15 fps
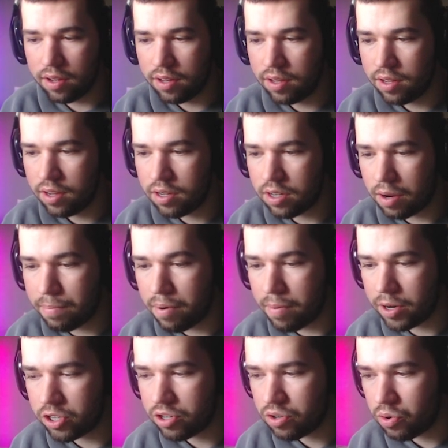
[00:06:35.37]
It's like pretty
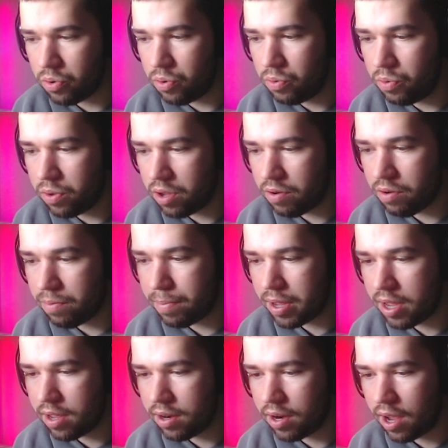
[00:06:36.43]
much just all
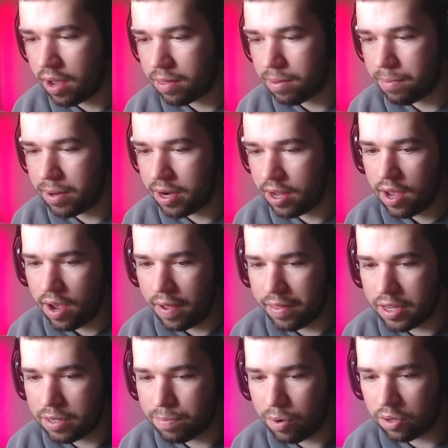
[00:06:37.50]
European at the minute, and
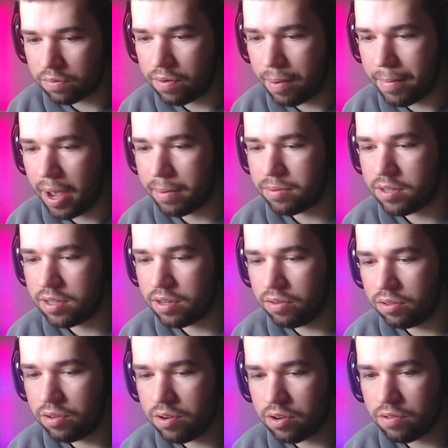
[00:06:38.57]
these box fight maps are still
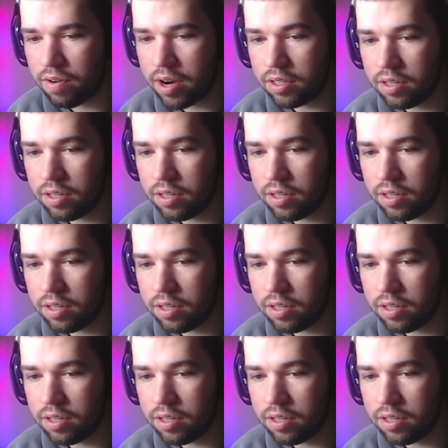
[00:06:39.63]
doing crazy